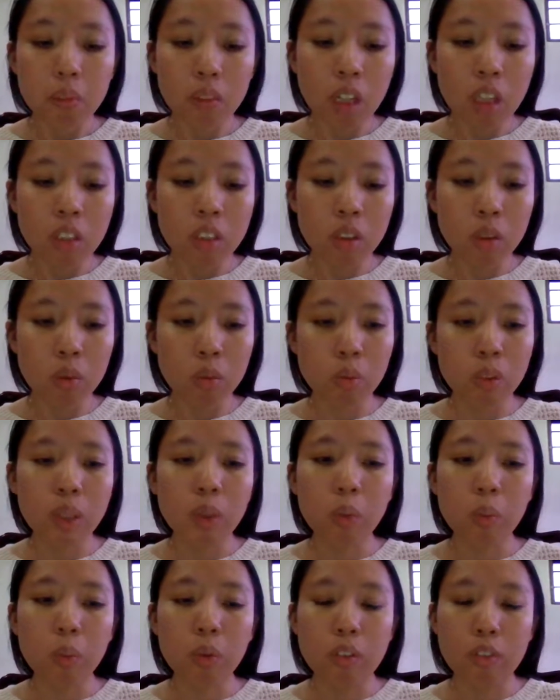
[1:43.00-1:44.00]
So
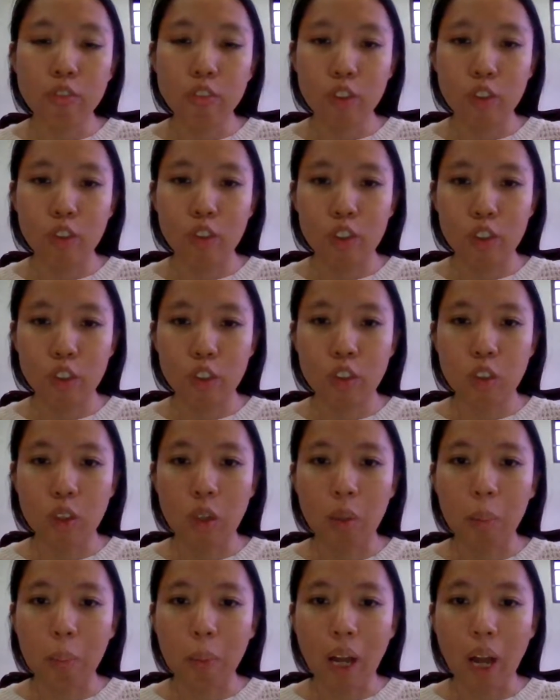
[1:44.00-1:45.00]
when we focus
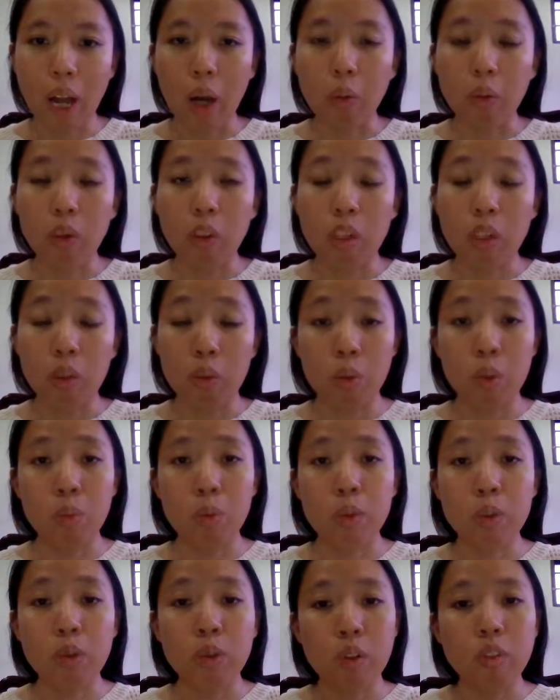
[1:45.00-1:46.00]
on power and when
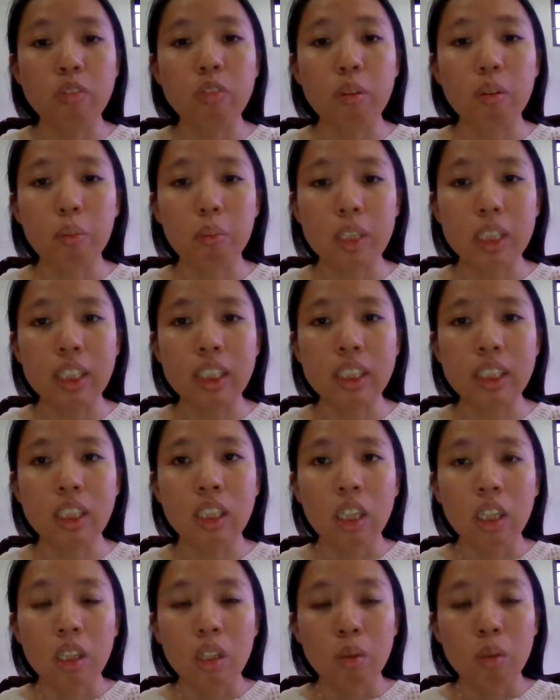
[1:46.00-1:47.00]
we grow from this,
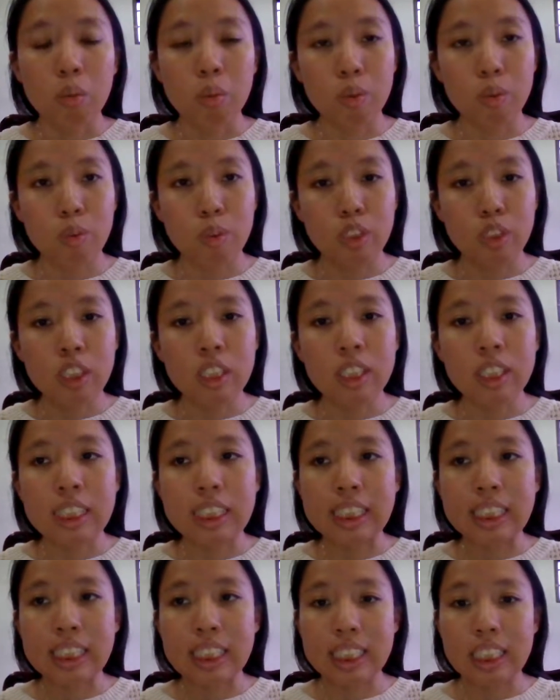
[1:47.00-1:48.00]
we really
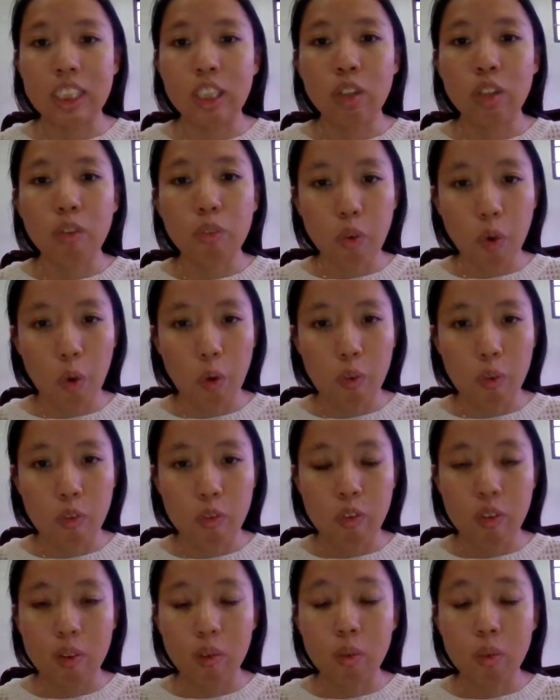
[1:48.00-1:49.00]
see
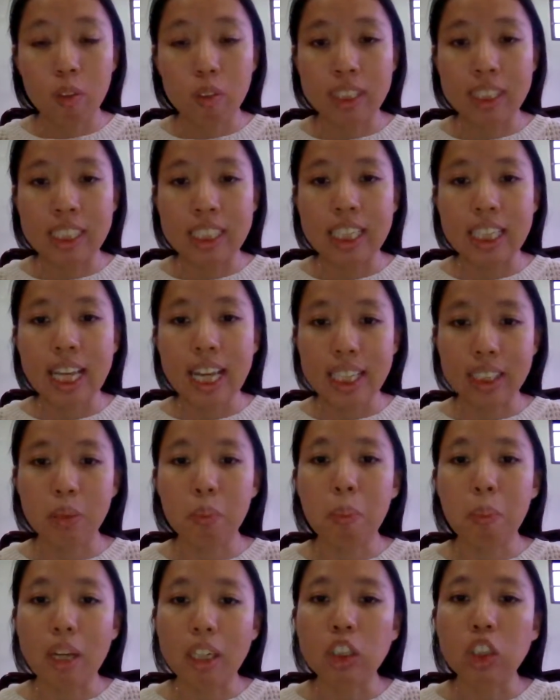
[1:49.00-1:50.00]
growth, we see
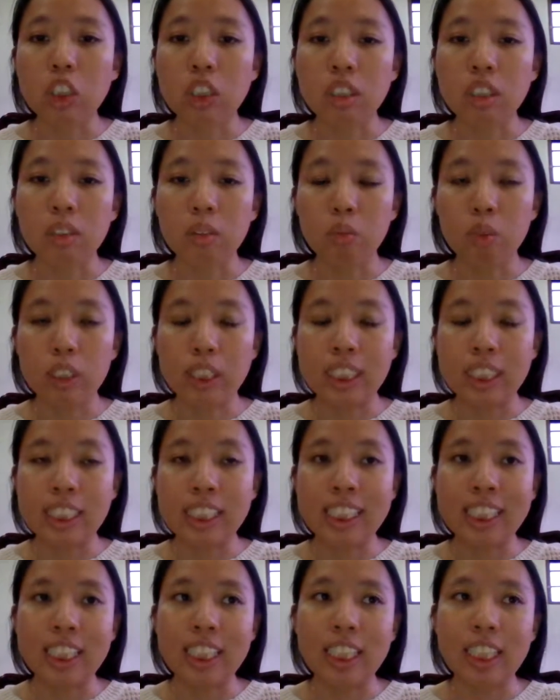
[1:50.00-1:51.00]
expansion, we
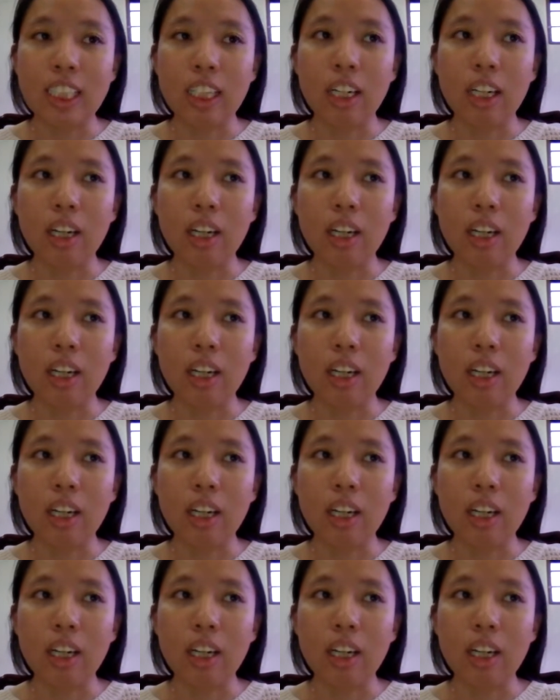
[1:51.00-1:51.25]
see